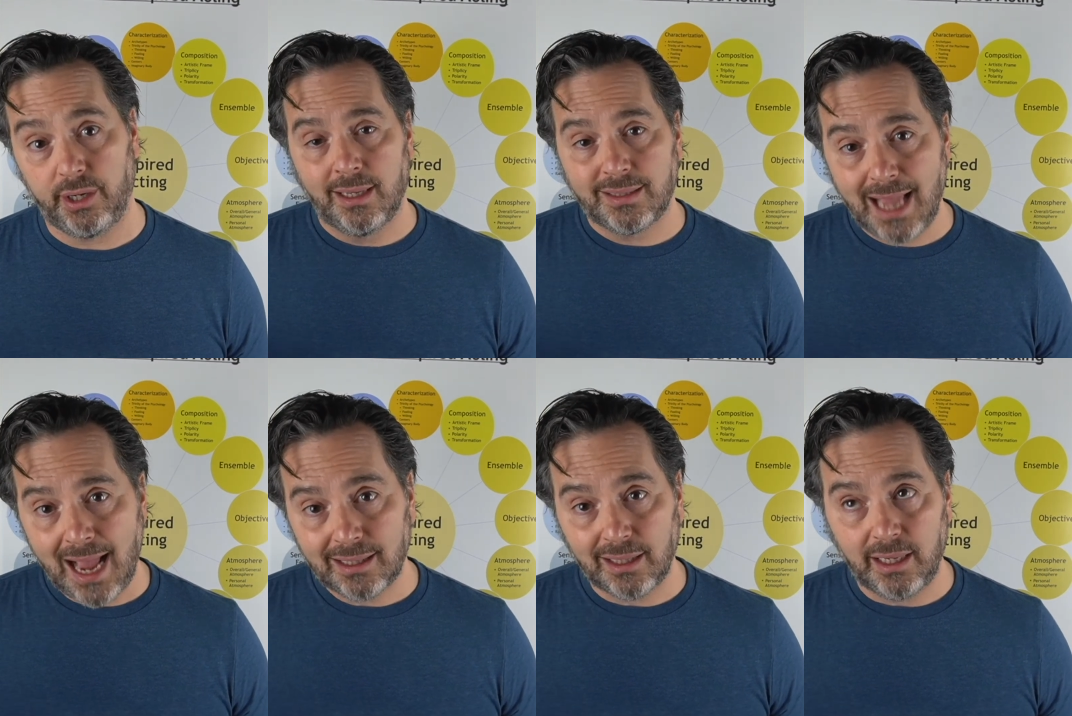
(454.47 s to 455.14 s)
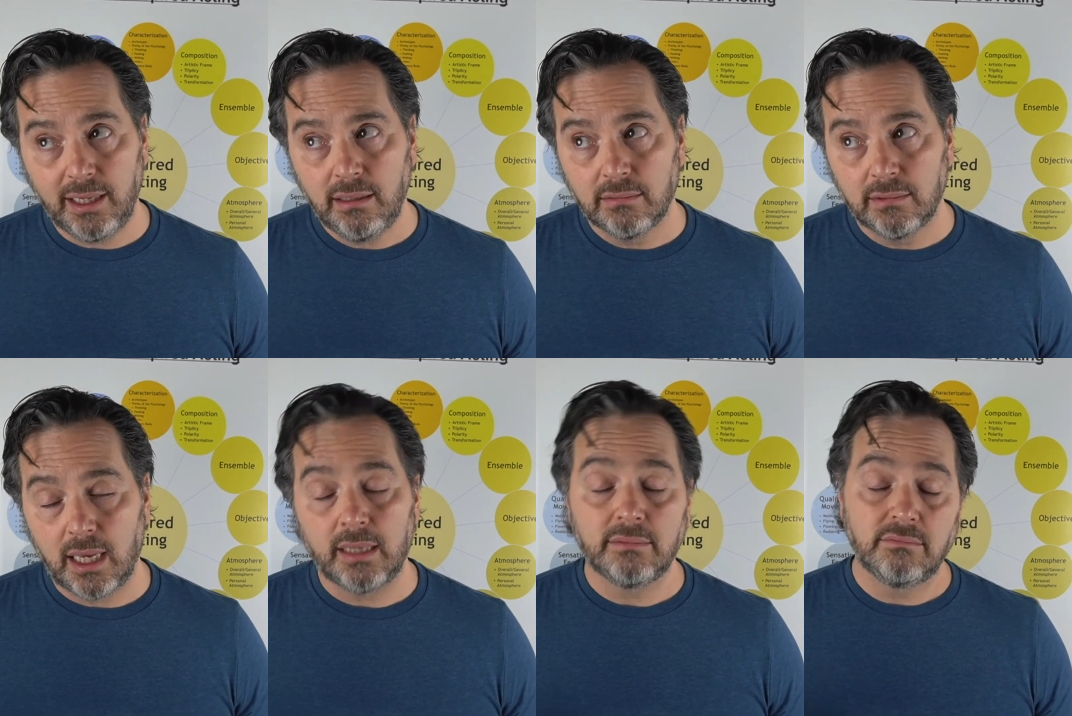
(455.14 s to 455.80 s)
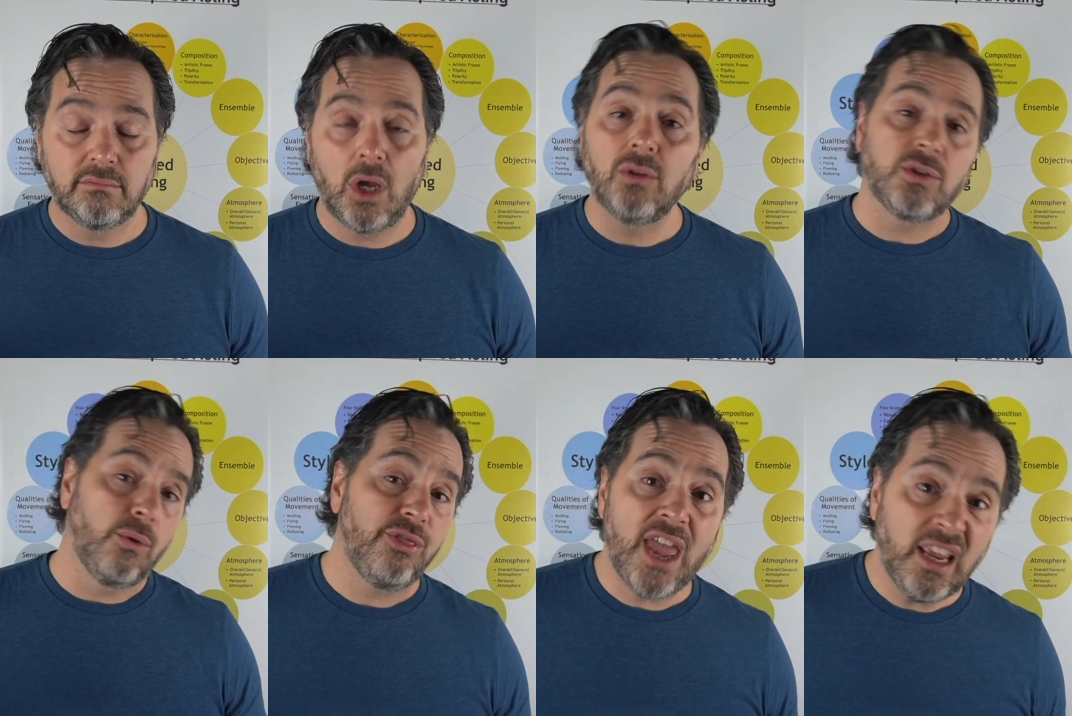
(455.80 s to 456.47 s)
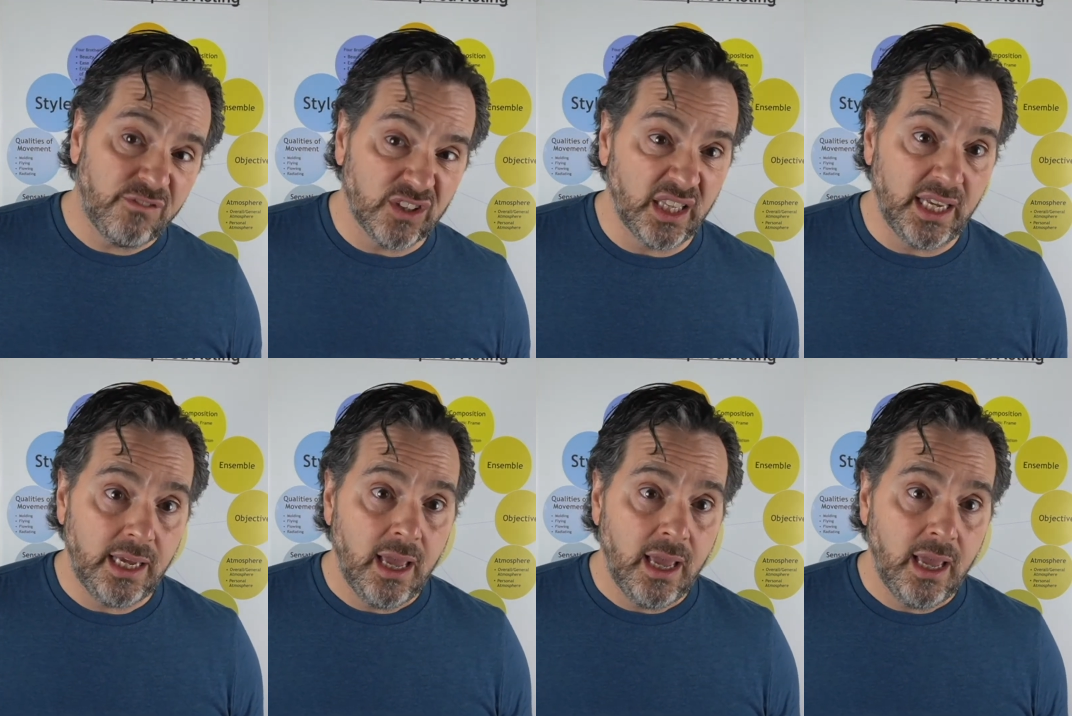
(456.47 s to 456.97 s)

Sadly, and also thankfully,